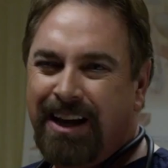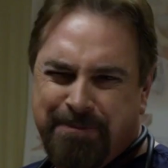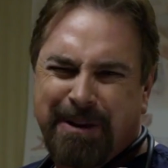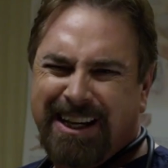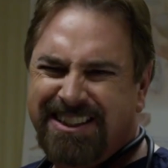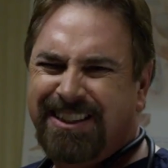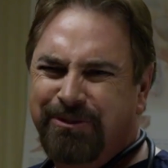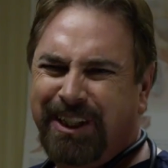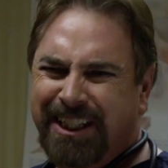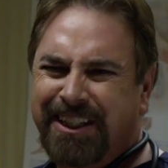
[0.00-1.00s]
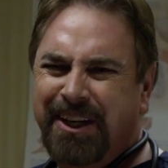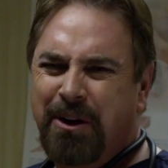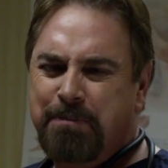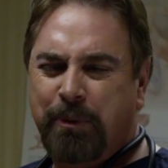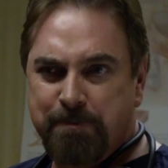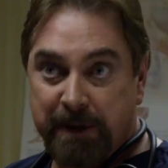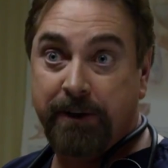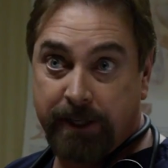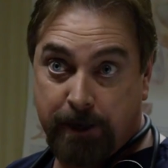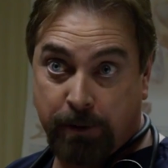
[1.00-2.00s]
at best, yeah. really. You know, but we're bigger
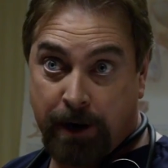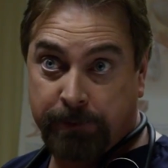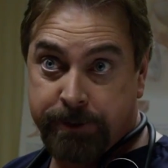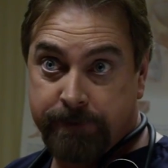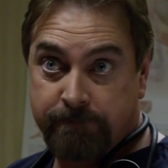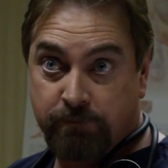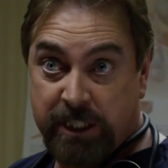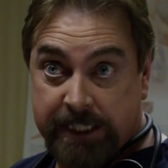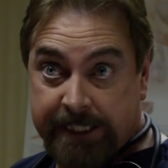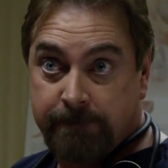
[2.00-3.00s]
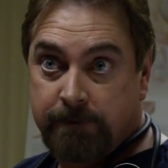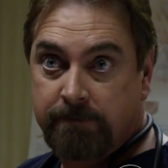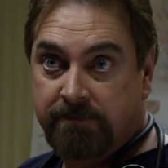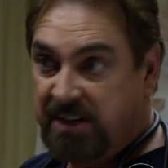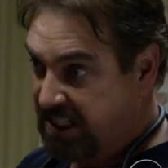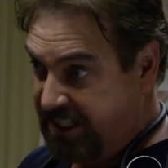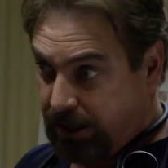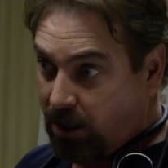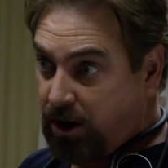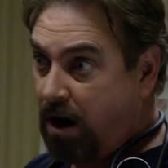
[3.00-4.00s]
than our problems. We are. They can take
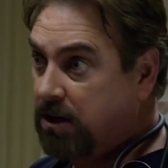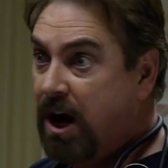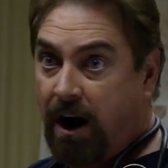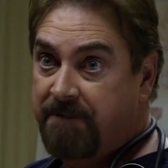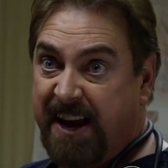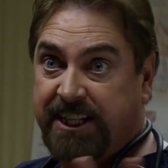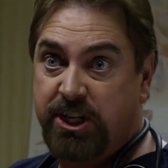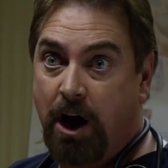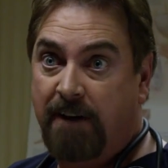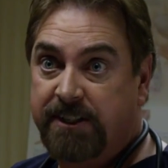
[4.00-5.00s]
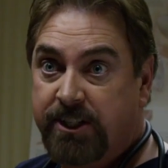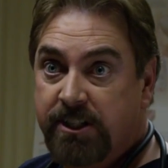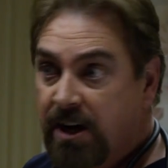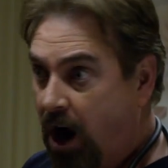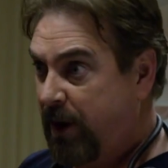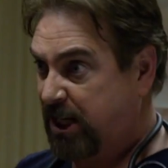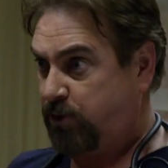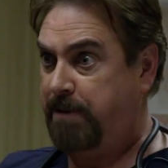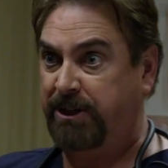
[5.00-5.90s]
our cars, our fancy offices, our X-ray